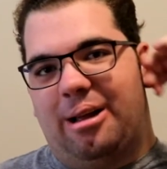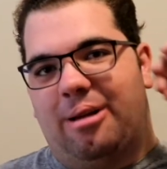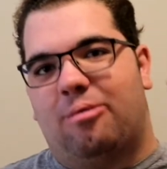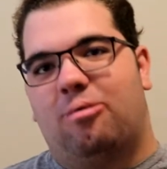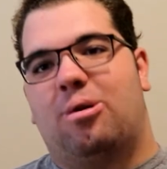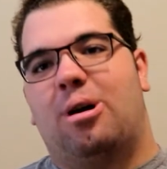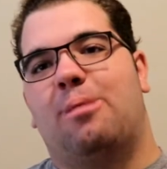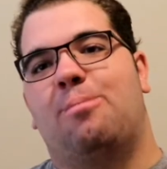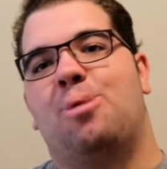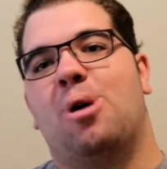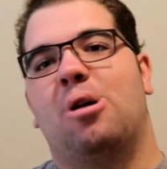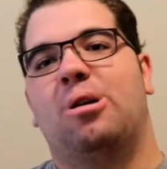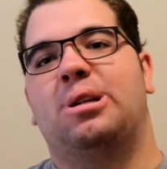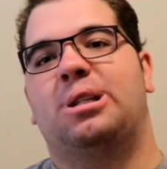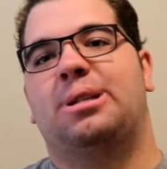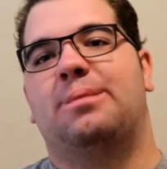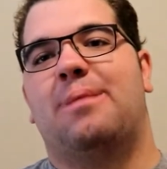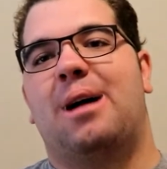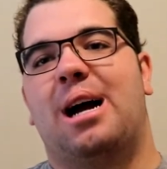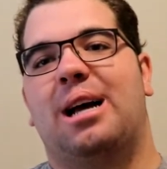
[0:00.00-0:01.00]
Where I
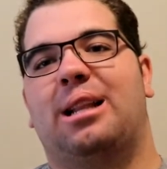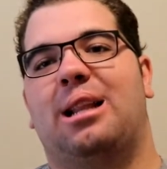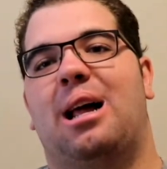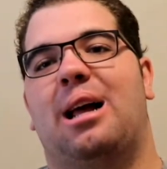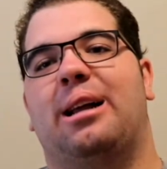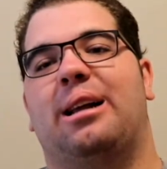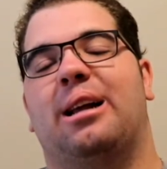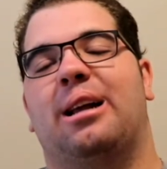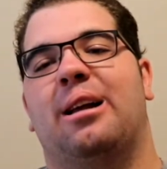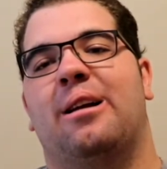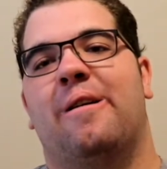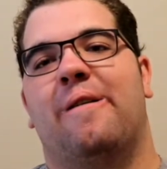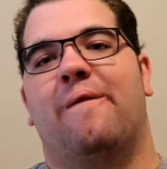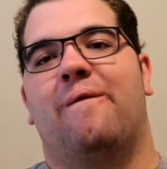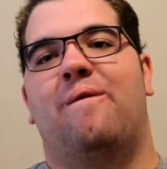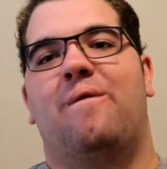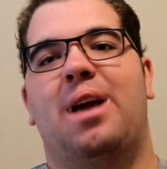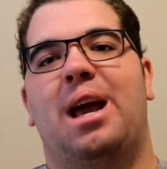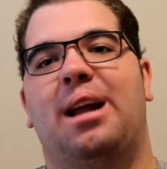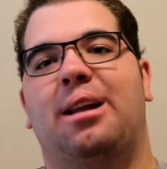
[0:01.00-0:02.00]
post my
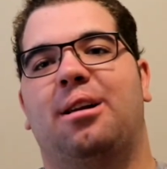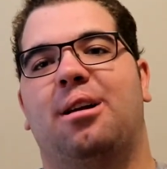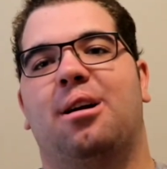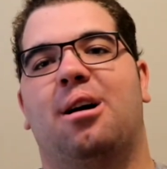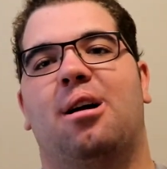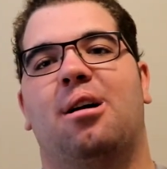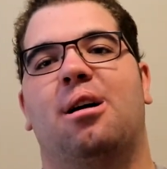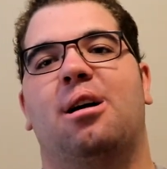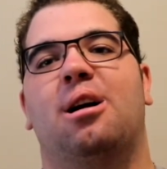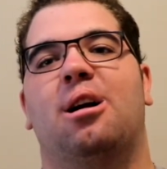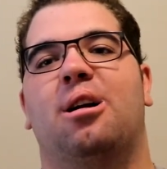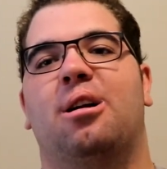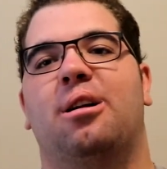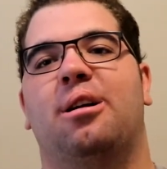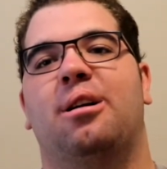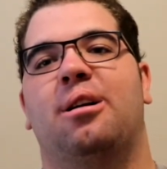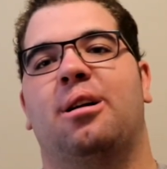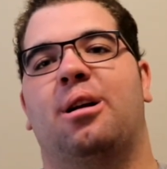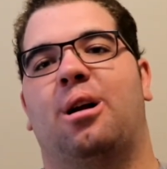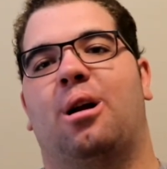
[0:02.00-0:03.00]

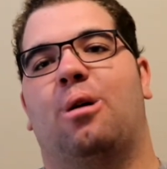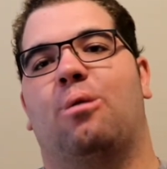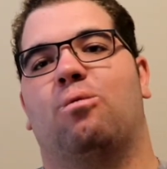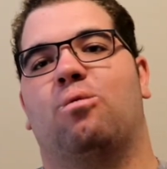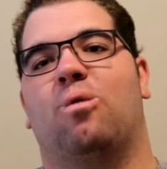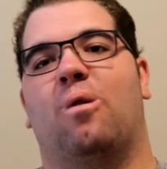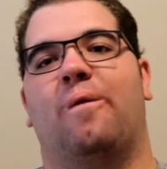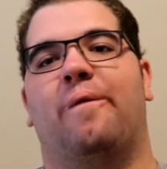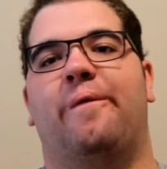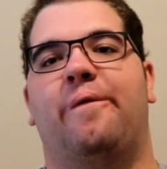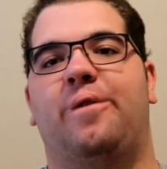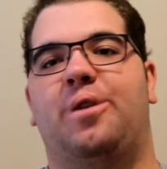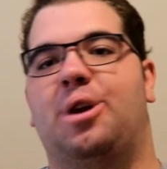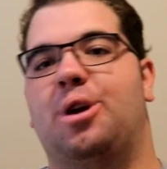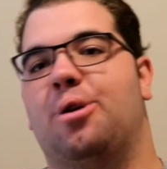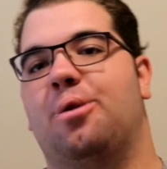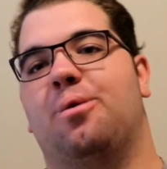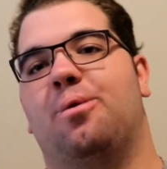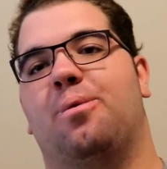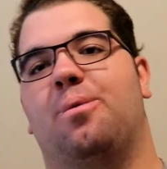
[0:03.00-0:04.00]
Vanguard
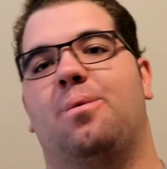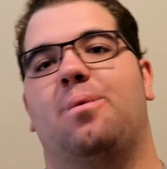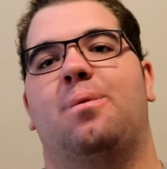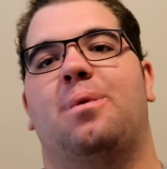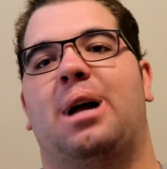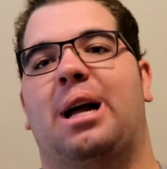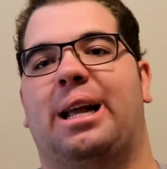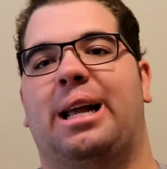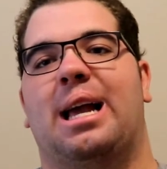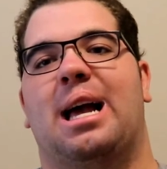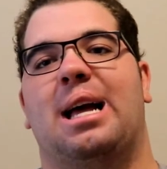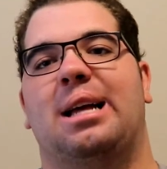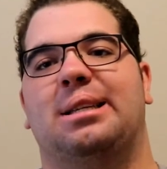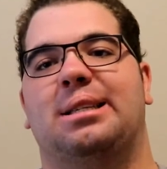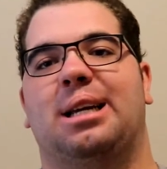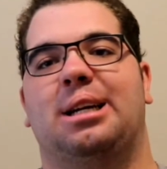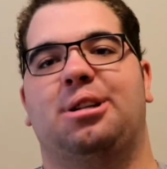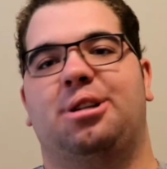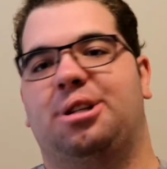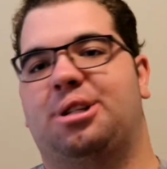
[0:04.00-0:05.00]
review, I guess.
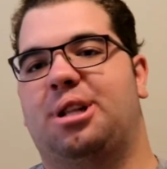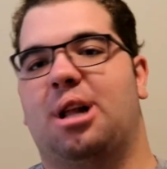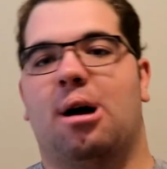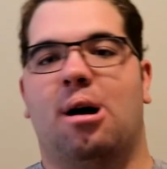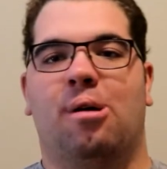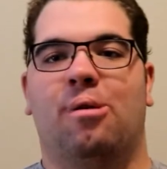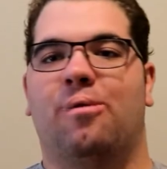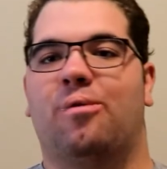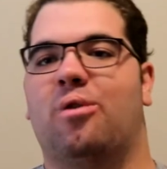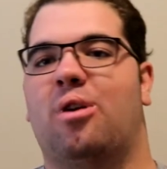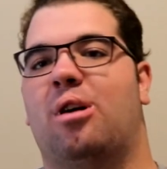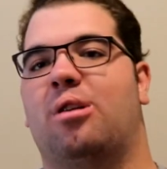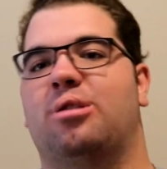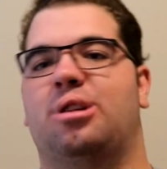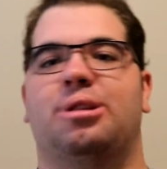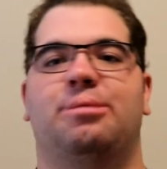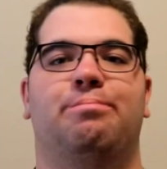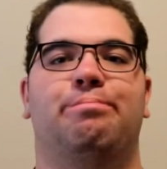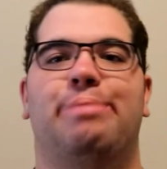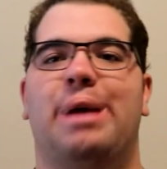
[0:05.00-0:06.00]
Just the overall
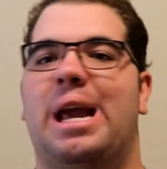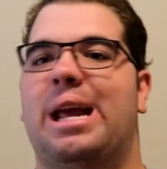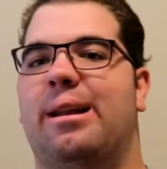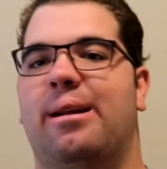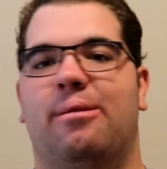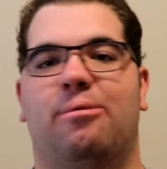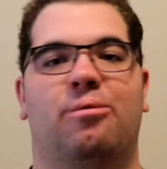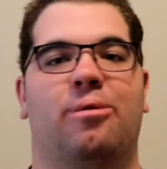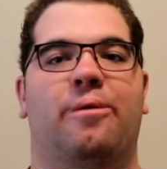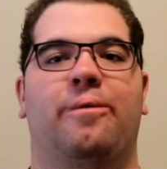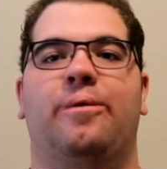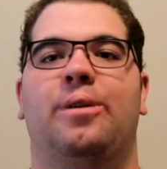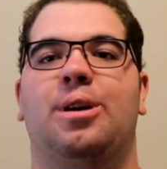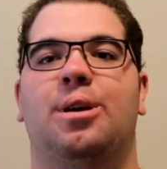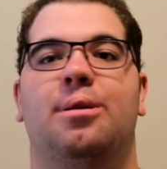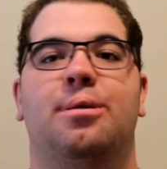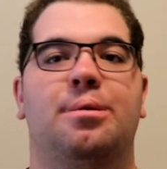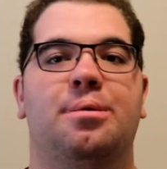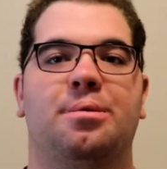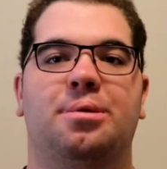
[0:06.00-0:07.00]
beta
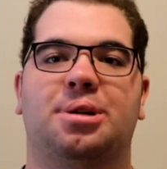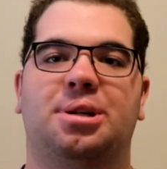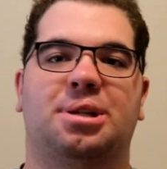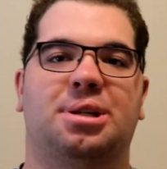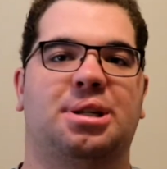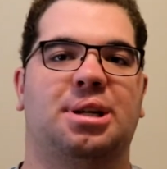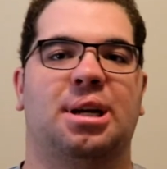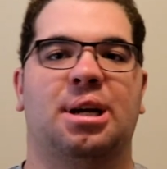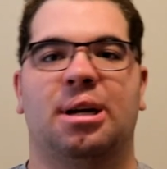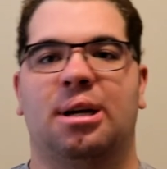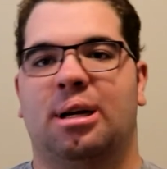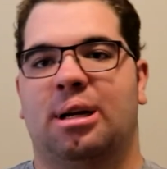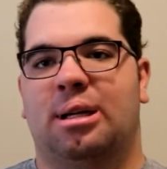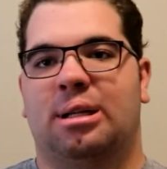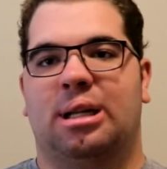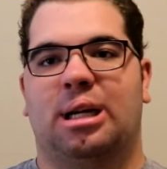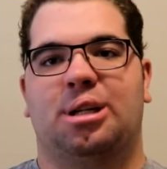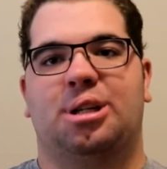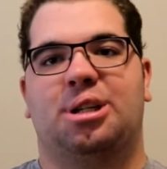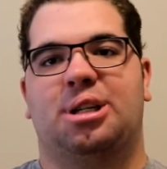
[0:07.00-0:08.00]
review, just
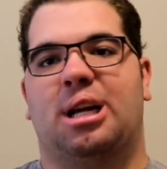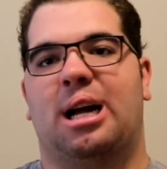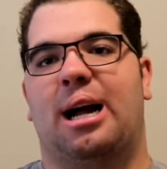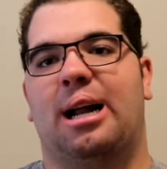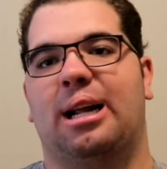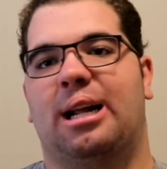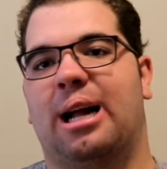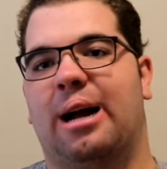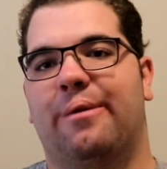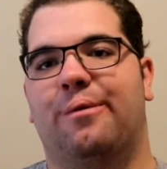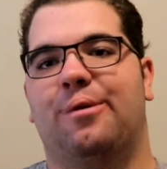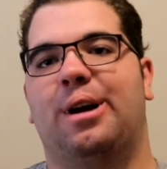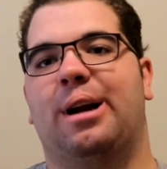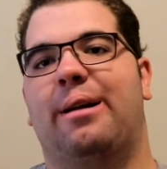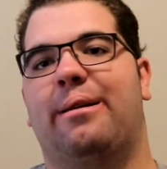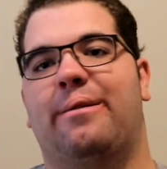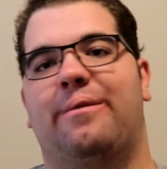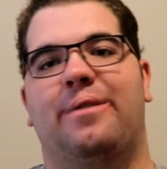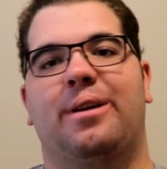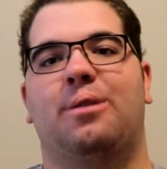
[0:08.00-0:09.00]
kind of covering
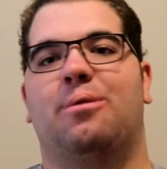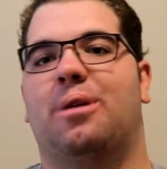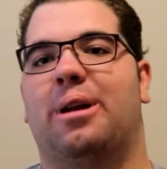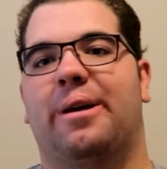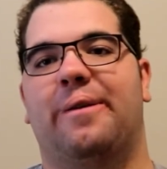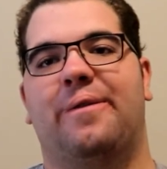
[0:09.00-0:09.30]
everything, what I